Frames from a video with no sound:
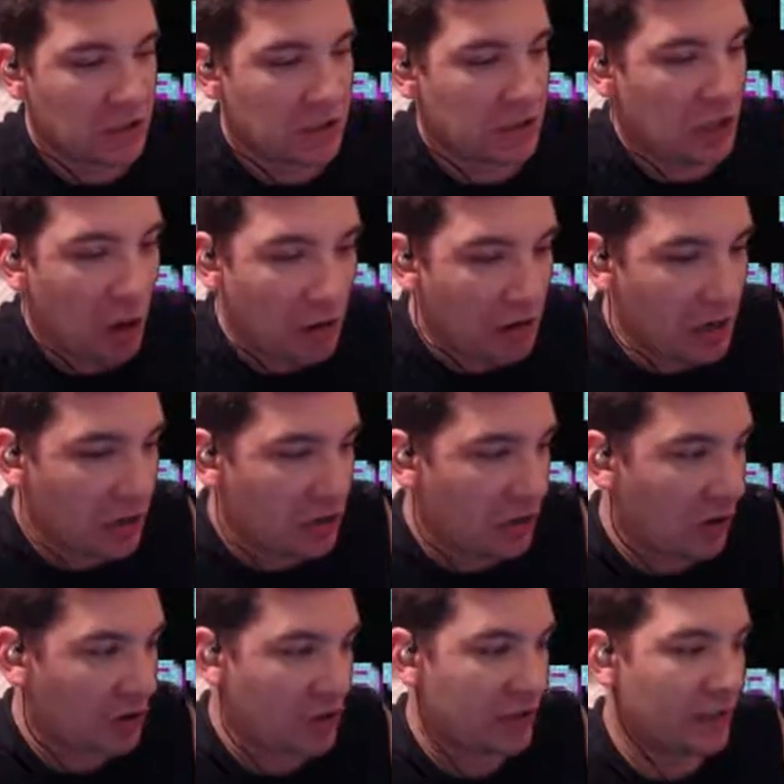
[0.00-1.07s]
during an
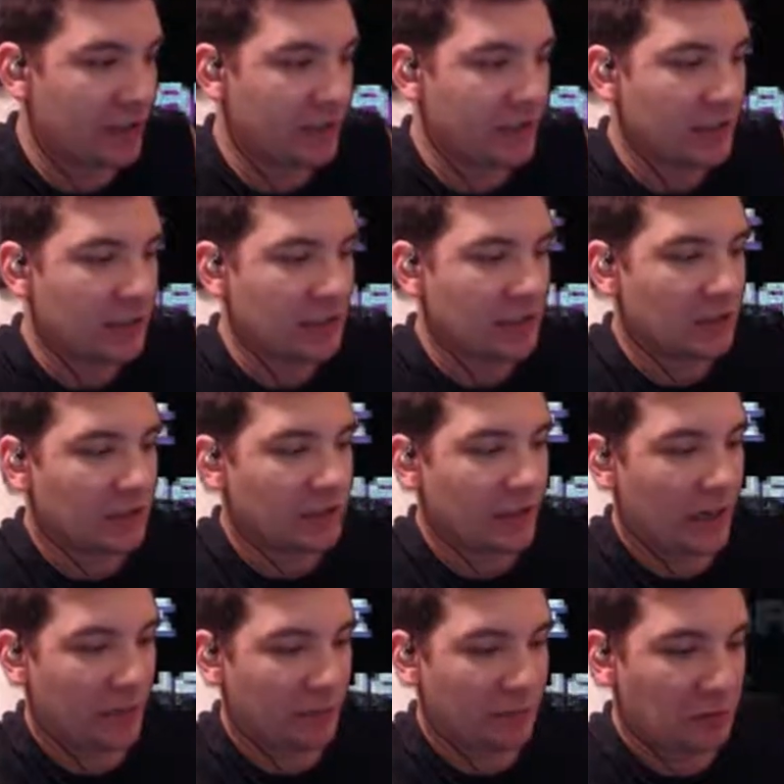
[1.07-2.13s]
insertion. They
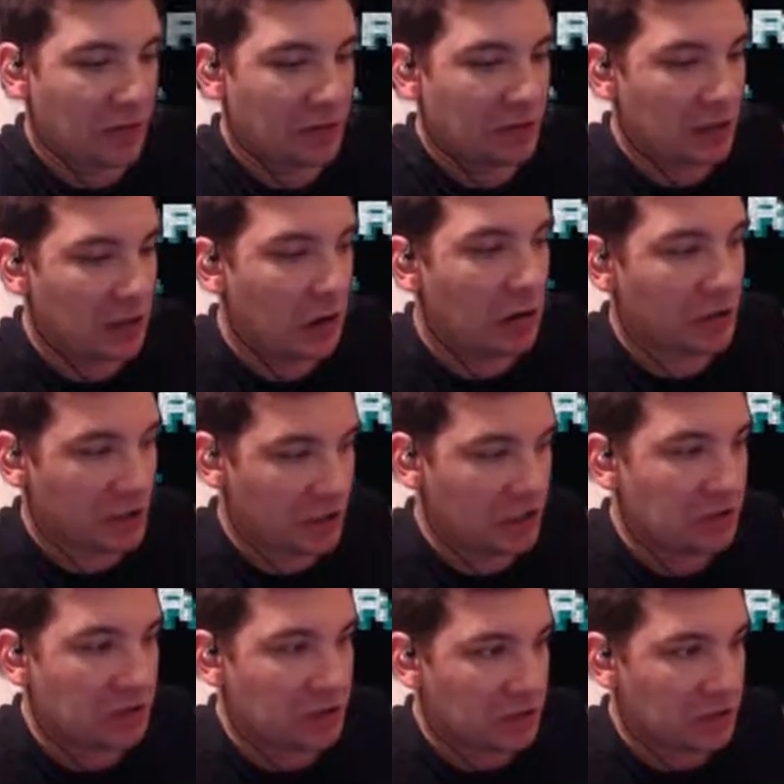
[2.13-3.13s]
have threatened to launch